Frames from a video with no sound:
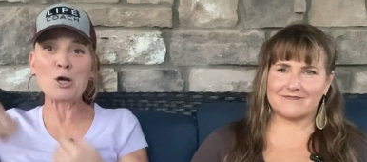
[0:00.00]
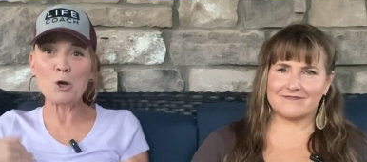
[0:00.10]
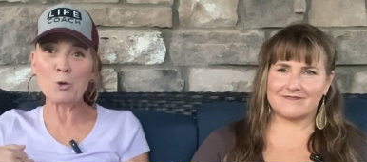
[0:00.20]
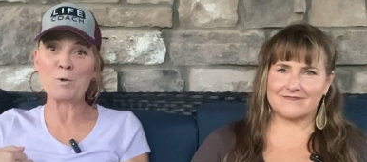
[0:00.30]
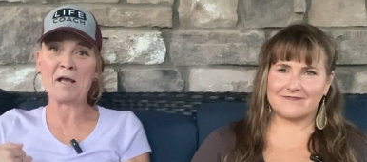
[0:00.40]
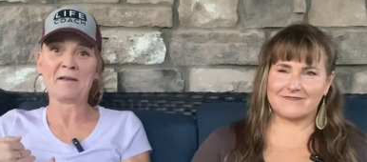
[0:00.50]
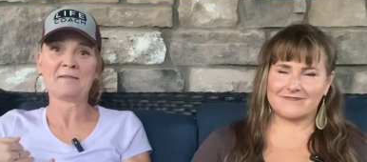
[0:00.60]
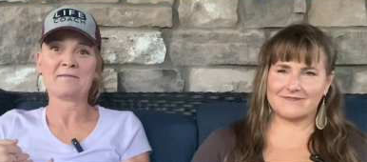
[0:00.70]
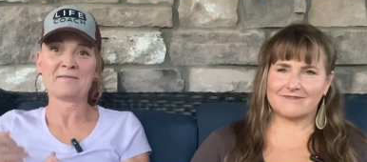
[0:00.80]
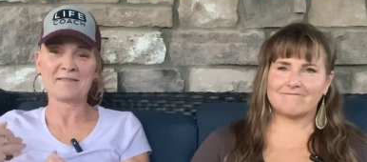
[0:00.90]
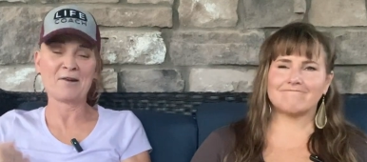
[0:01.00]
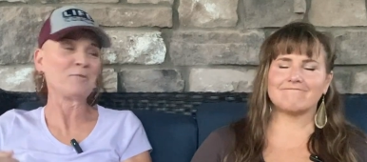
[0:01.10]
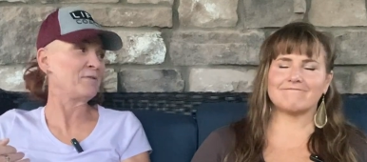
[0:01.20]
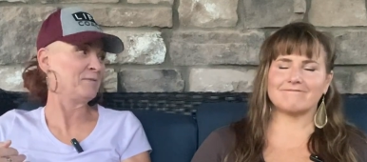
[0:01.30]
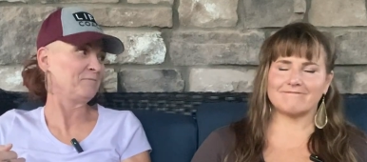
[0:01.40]
Speaker 1: known
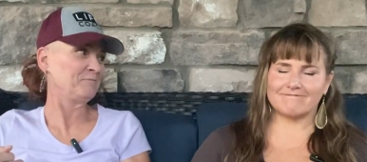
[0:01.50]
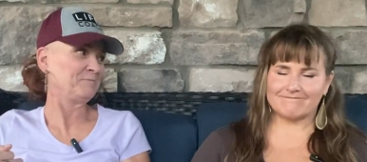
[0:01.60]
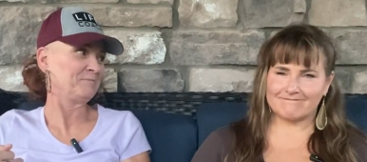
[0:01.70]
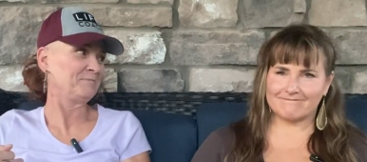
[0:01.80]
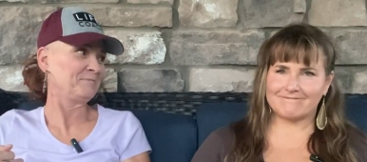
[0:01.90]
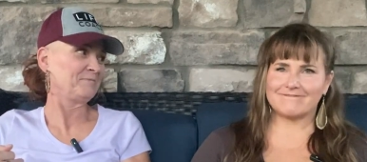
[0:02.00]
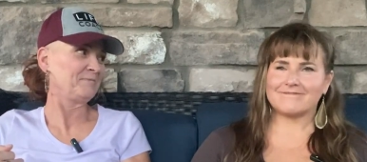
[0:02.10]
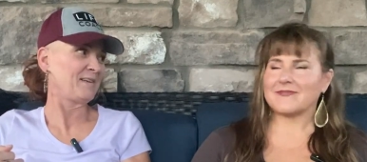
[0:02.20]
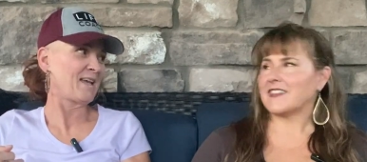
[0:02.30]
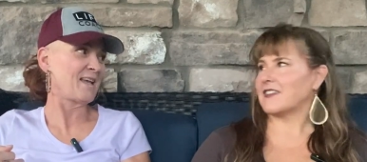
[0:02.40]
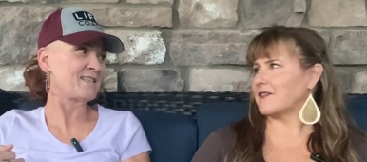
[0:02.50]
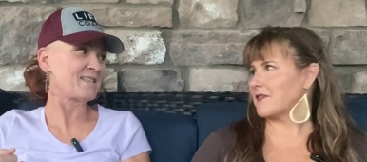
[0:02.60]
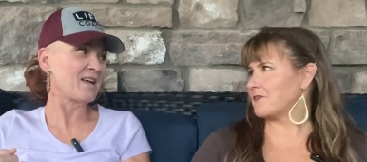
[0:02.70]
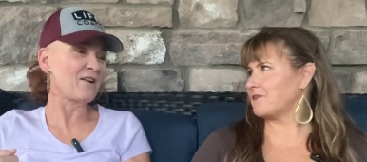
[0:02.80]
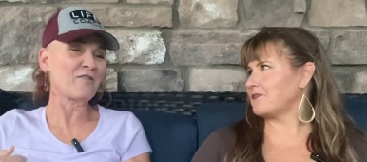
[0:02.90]
self mm.
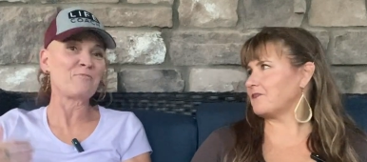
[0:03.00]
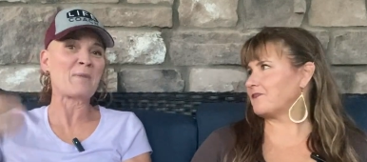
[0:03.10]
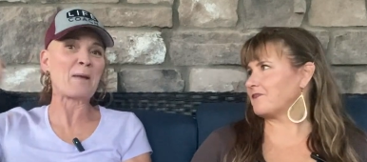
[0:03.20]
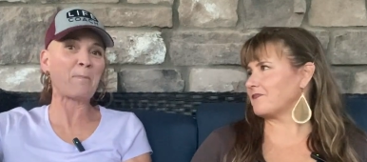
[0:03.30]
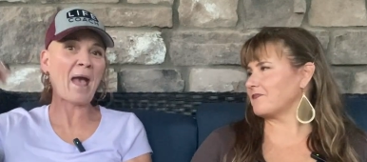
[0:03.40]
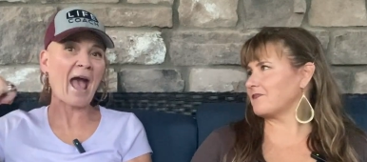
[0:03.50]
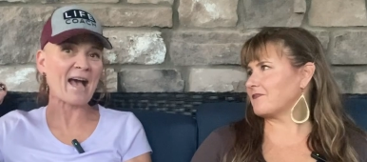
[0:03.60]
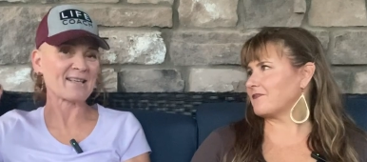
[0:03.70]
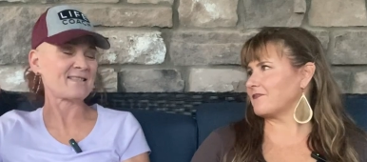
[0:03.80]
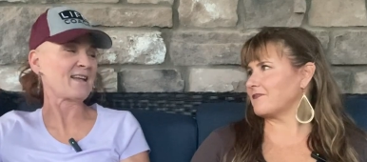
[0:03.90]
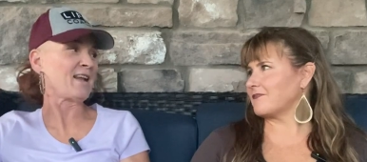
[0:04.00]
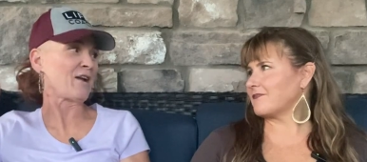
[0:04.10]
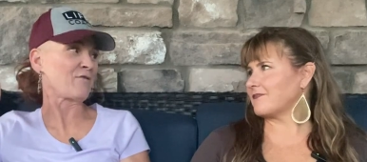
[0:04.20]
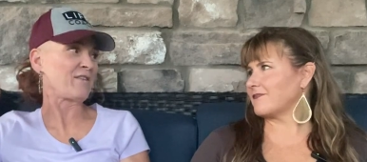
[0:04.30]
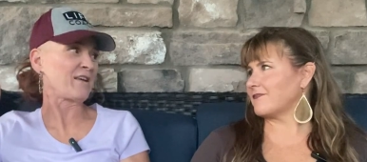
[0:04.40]
instead of my past and
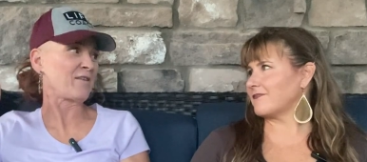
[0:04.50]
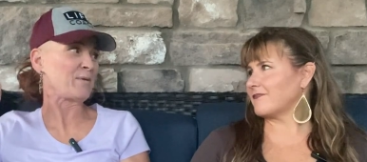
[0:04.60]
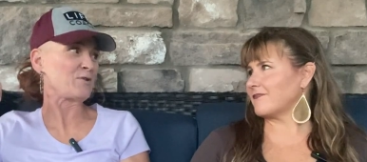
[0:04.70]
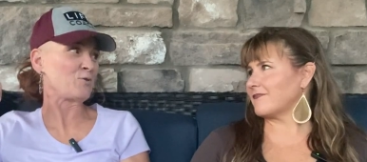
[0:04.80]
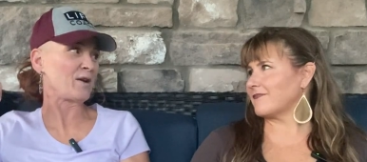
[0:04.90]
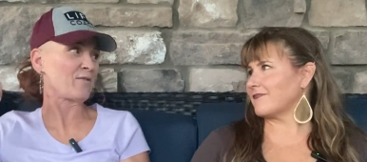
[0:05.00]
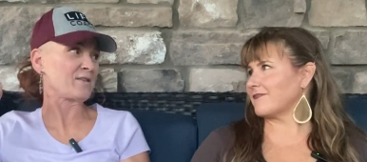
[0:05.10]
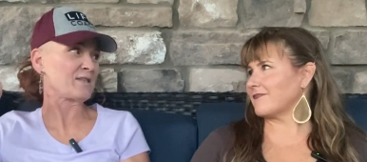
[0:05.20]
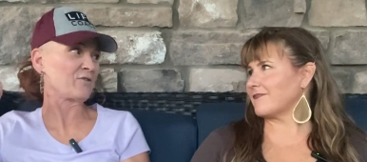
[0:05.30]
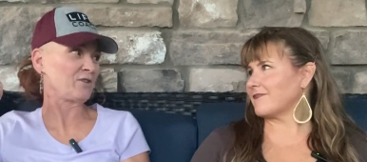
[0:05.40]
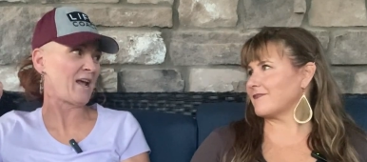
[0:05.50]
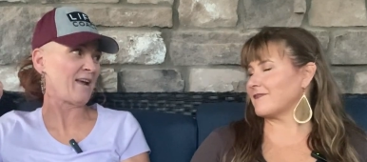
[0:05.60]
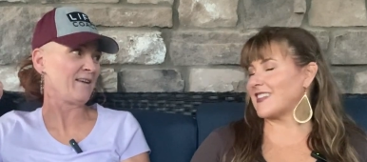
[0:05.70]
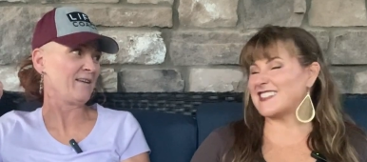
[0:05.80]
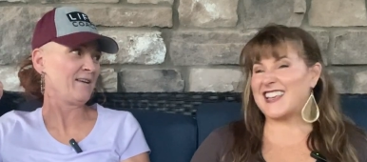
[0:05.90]
everything I've been doing every single
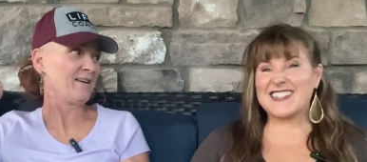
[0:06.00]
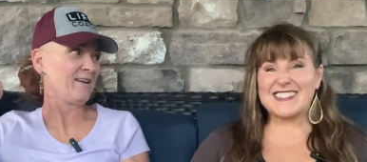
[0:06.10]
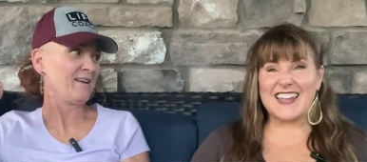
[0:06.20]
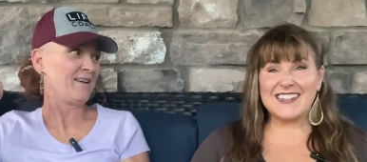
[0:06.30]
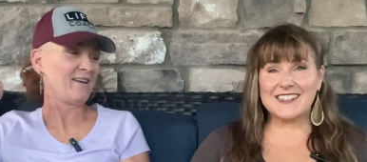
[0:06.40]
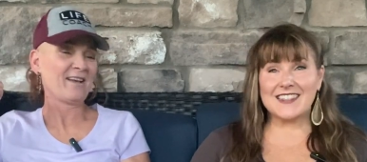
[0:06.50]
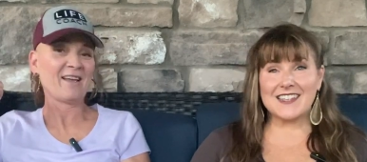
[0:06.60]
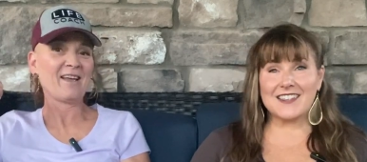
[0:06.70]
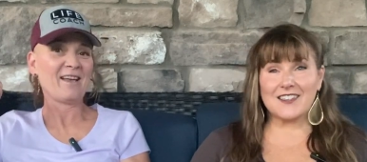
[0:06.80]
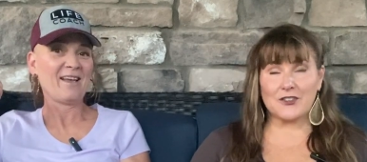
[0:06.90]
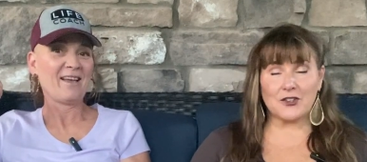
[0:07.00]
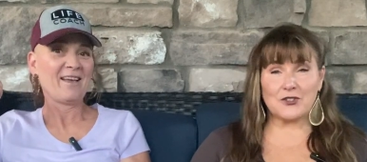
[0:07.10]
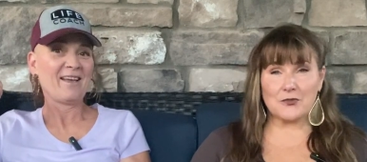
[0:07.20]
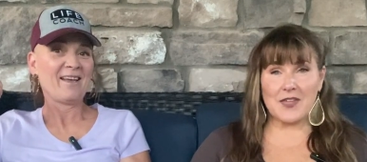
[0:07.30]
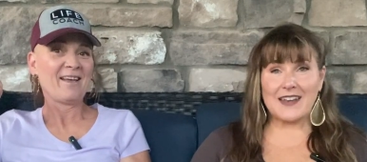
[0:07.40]
day.
Speaker 2: Isn't that exciting to think you can
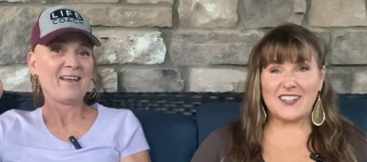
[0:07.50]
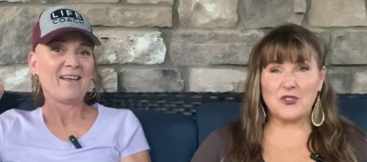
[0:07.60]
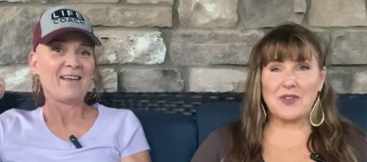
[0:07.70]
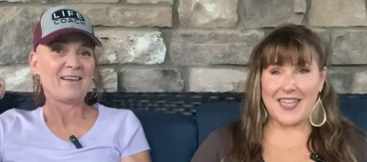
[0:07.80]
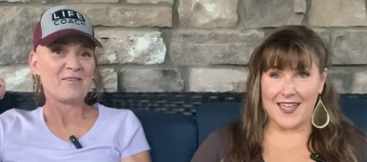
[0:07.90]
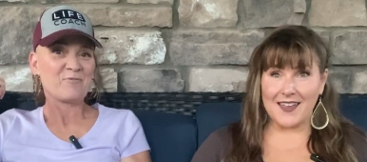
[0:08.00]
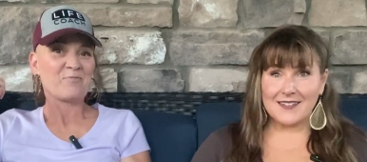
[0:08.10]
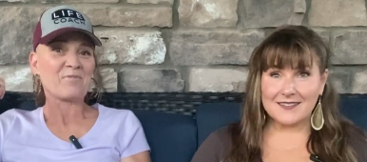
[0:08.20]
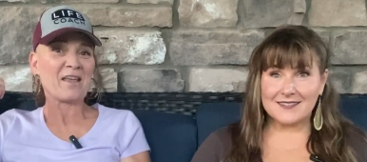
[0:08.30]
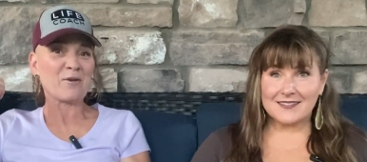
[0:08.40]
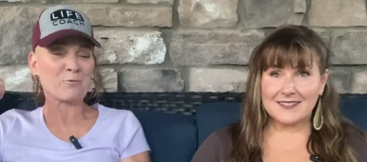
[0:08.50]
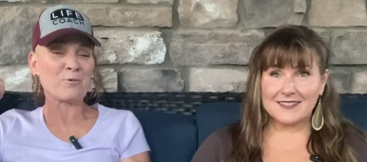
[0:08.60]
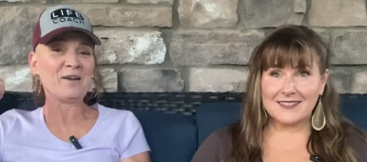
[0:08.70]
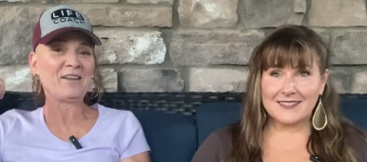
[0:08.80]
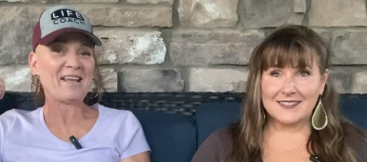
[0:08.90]
do that and you can?
Speaker 1: It
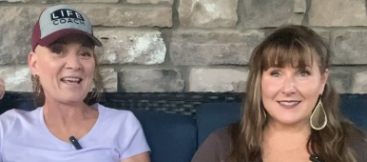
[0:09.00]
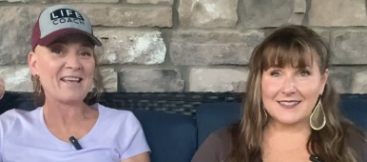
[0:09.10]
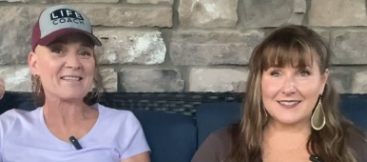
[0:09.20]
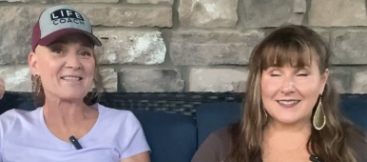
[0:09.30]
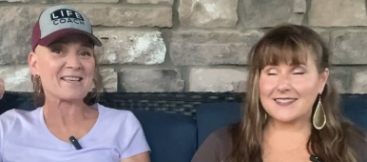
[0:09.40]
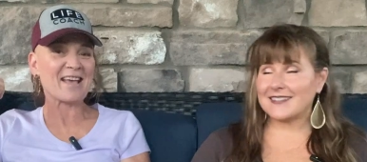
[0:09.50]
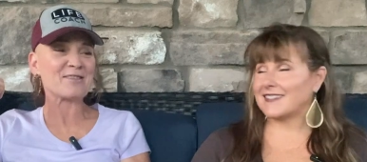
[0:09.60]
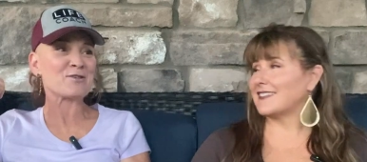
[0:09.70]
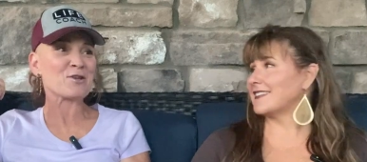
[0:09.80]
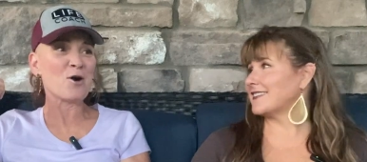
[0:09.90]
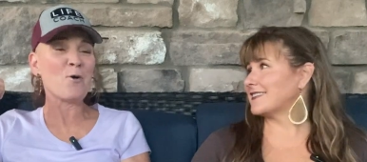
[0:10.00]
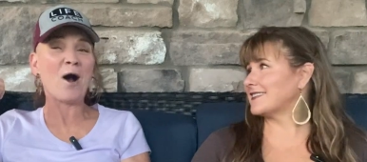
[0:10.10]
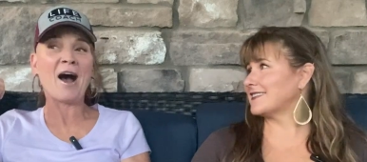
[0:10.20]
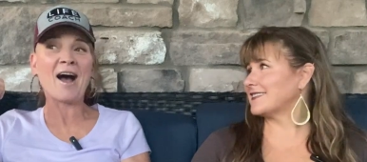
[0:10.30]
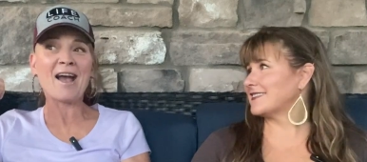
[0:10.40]
really is. And so
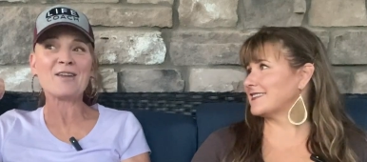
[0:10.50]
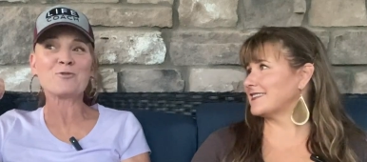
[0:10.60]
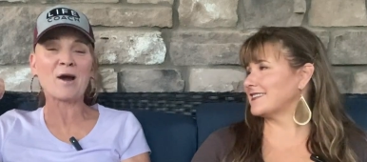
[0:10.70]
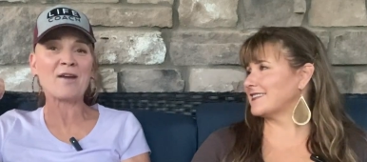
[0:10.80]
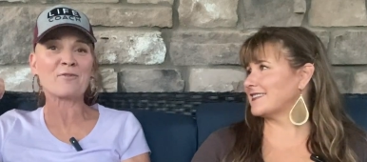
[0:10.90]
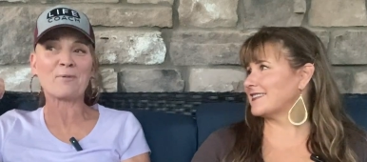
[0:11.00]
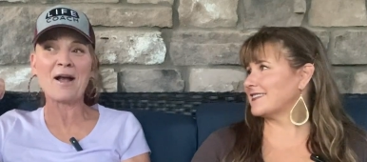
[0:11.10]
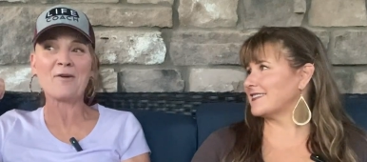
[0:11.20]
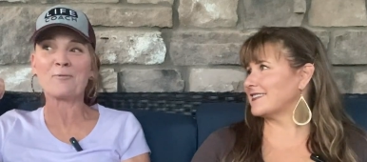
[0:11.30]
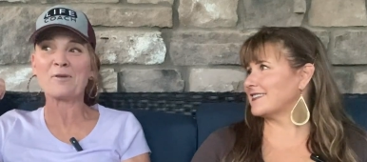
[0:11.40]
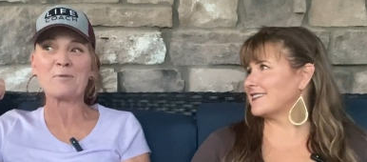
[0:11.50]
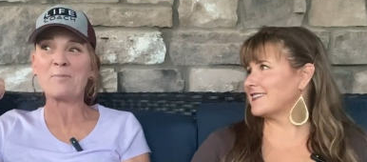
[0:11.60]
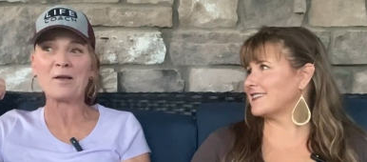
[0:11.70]
I drive around with a